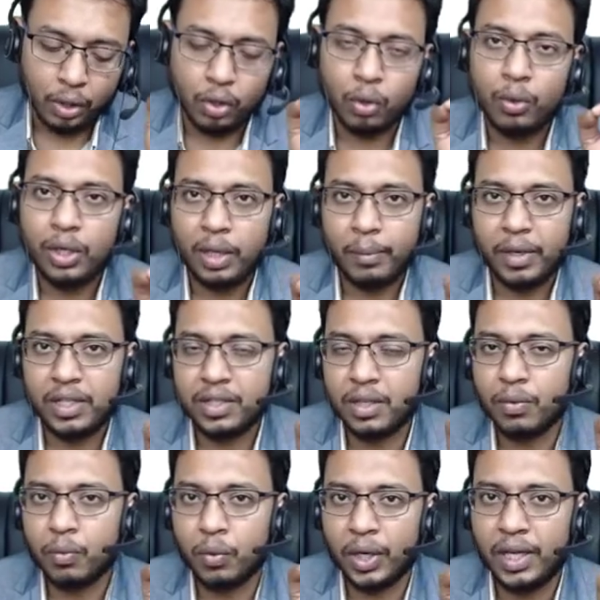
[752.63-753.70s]
don't
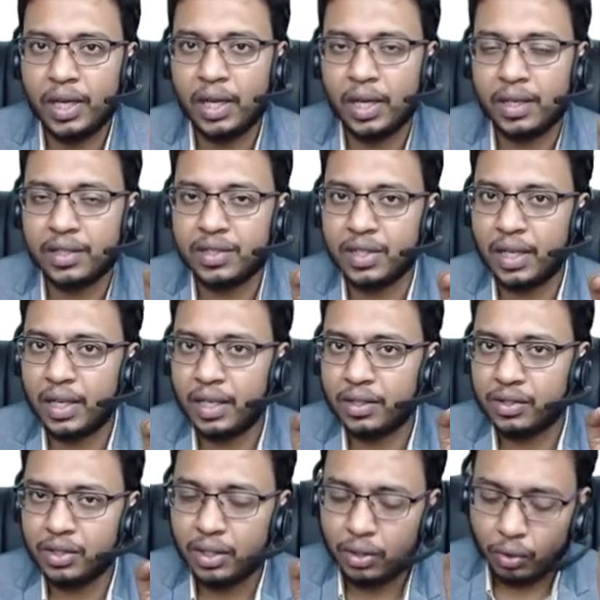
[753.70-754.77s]
imagine y and z
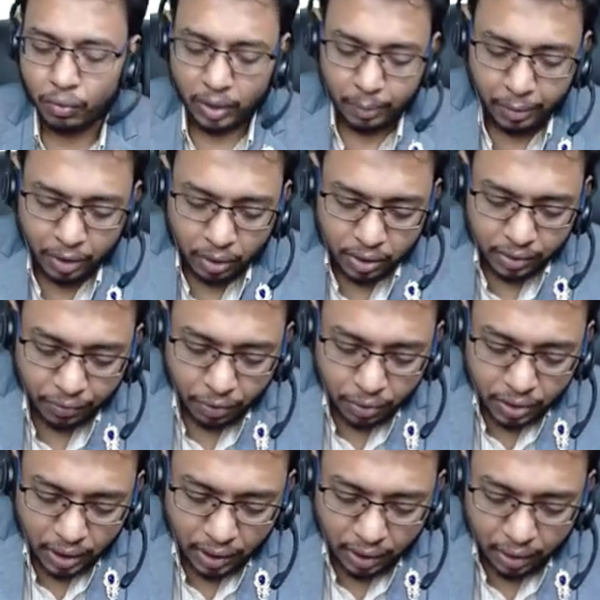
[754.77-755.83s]
as 0. Why? Because if you
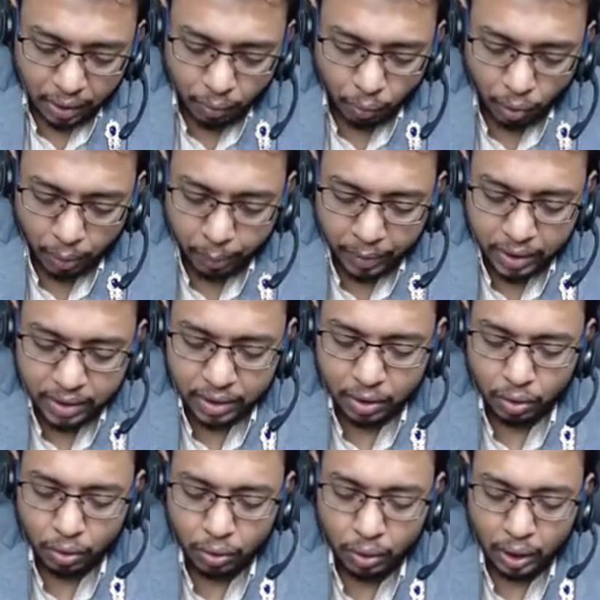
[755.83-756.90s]
see here, 1 by
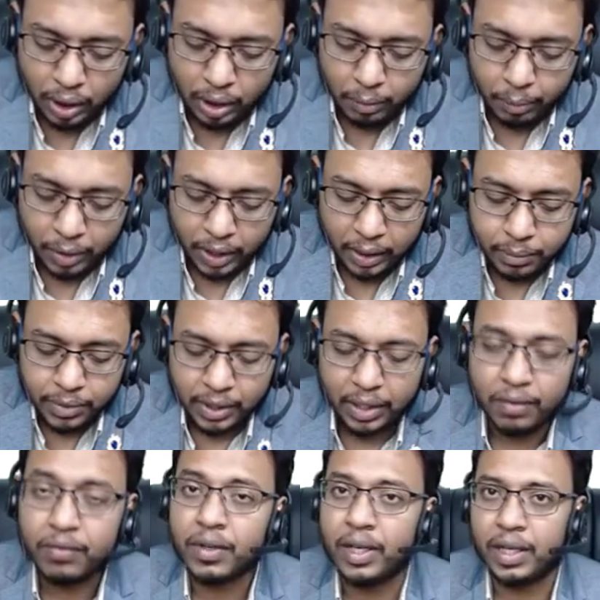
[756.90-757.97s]
0 becomes
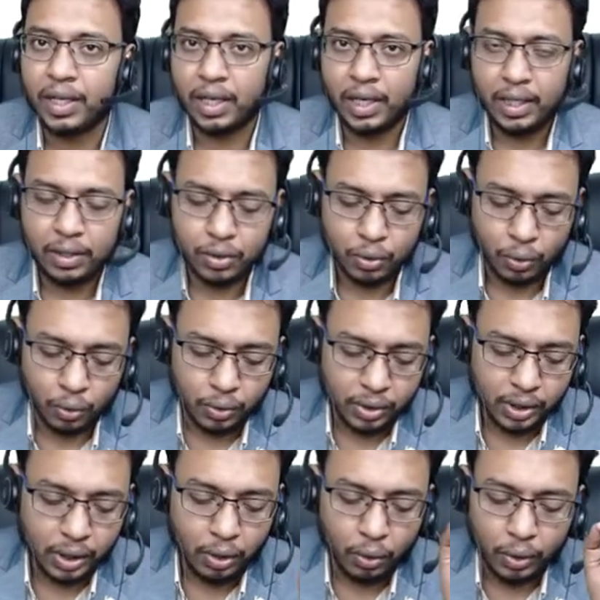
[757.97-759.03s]
infinity, right? So
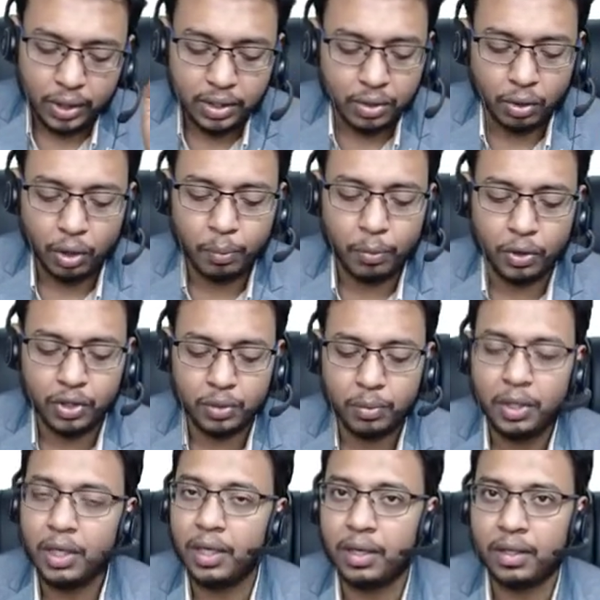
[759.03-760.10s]
0 is not
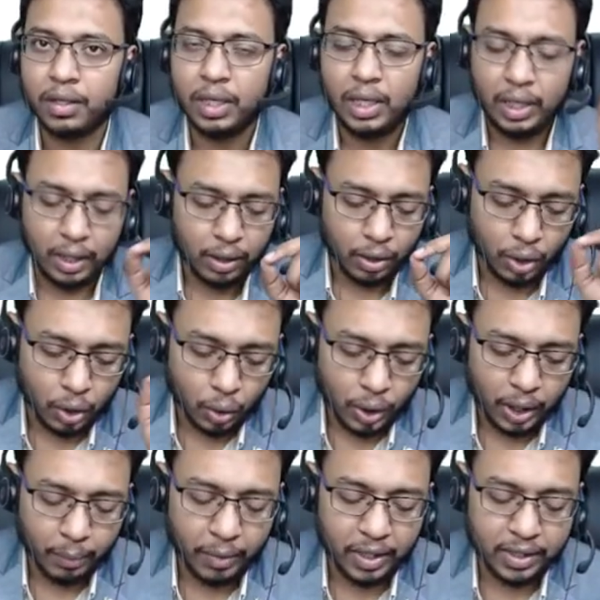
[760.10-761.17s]
possible here.
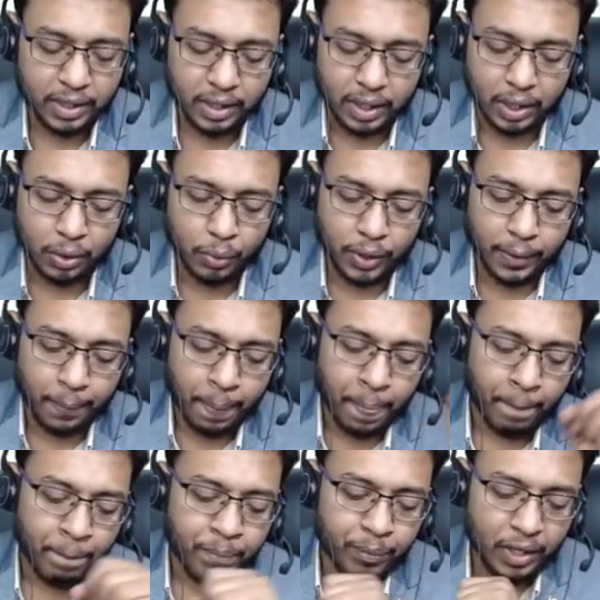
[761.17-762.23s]
Don't imagine that way.
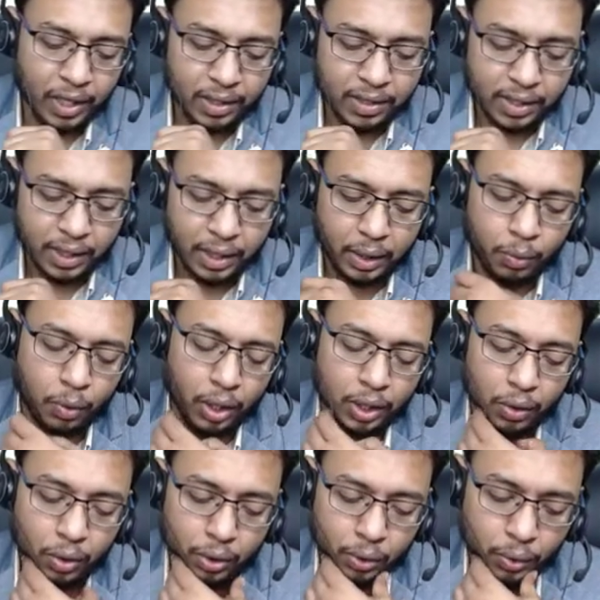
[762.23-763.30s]
Instead, what
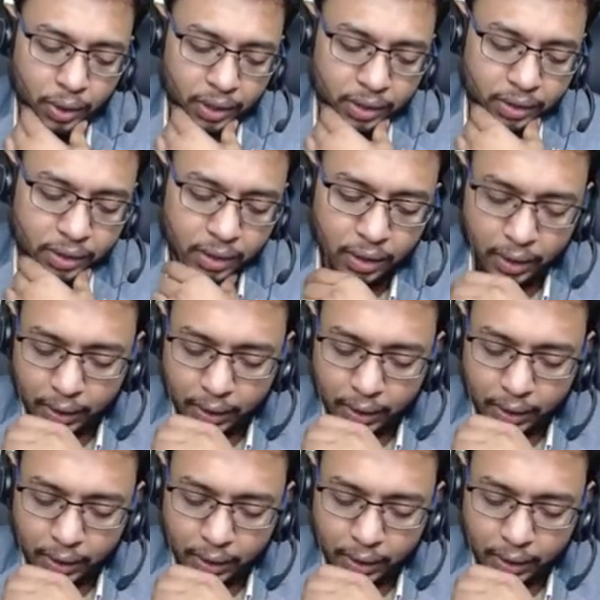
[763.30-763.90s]
you will do is,